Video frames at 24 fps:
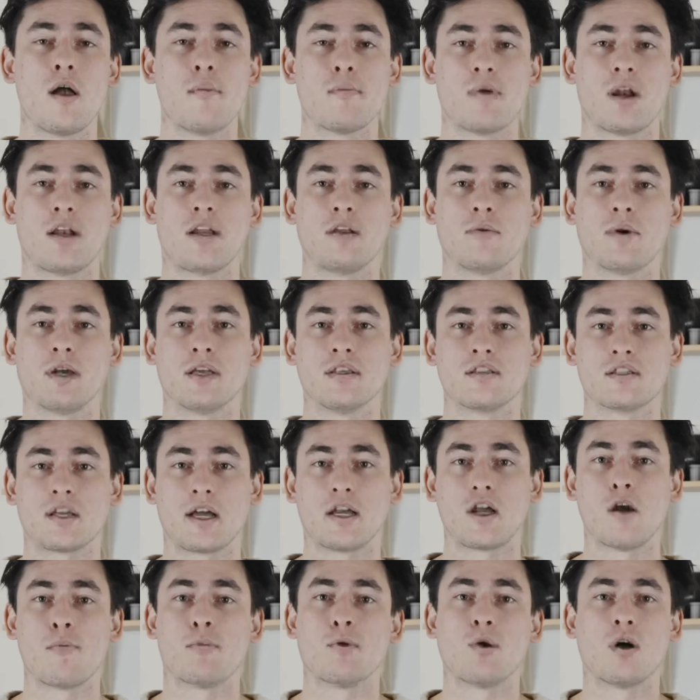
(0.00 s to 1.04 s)
But anyways,
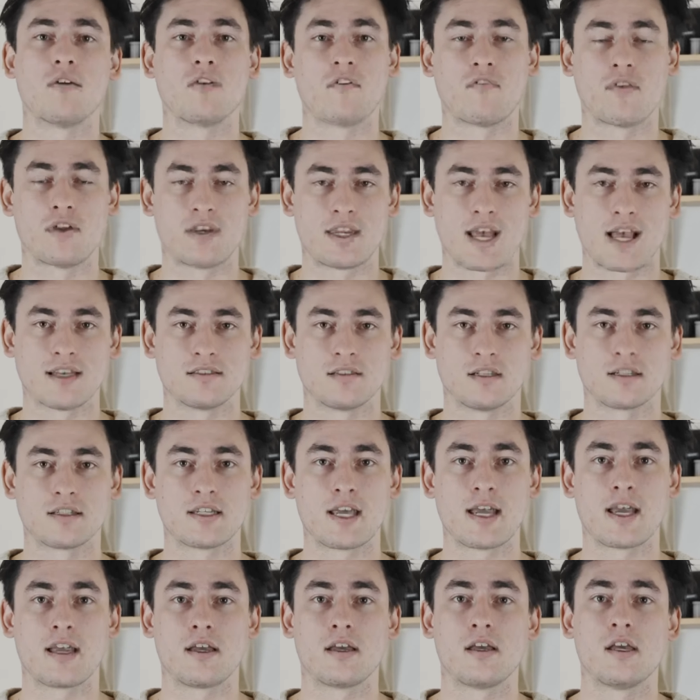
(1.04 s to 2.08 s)
I hope you all have a fantastic
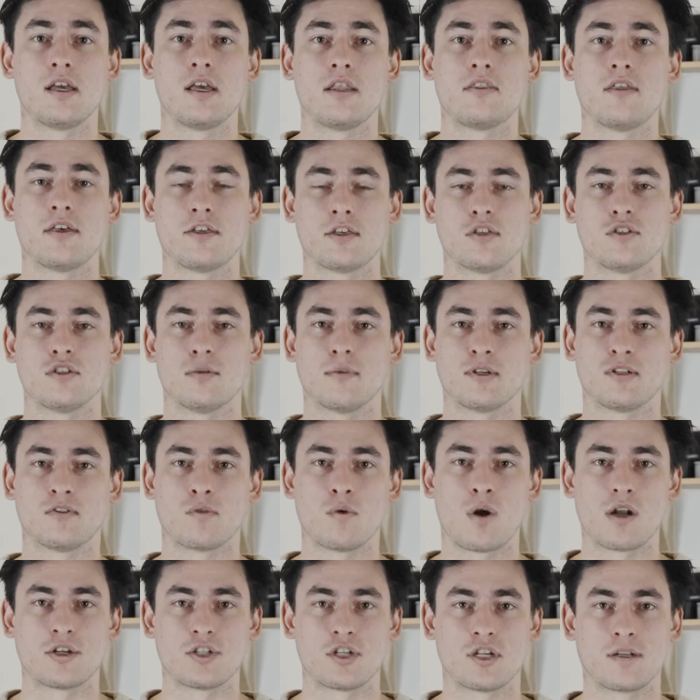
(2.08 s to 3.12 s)
day. Thank you so much
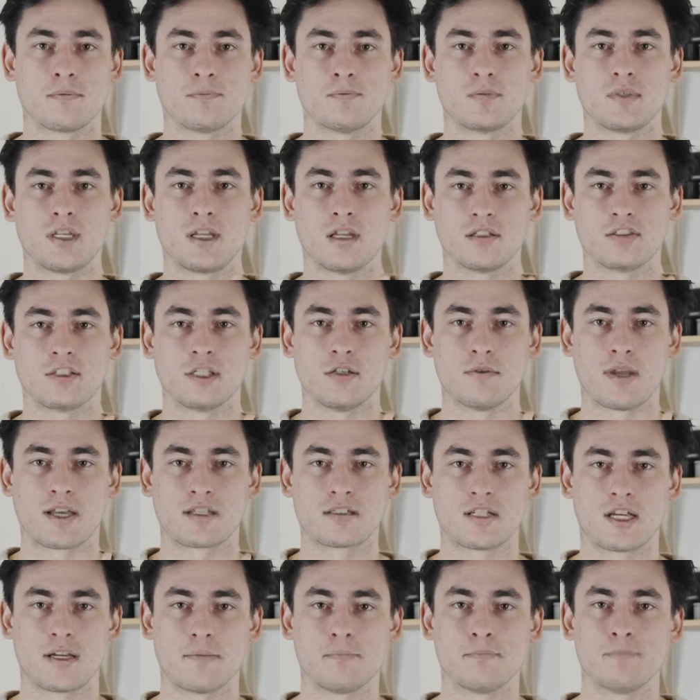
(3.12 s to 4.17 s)
for watching, and I'll see you
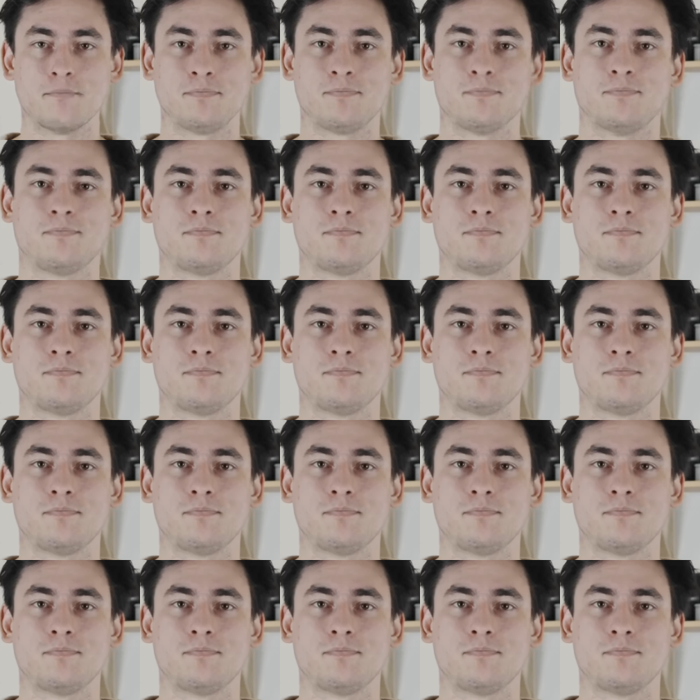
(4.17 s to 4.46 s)
next time.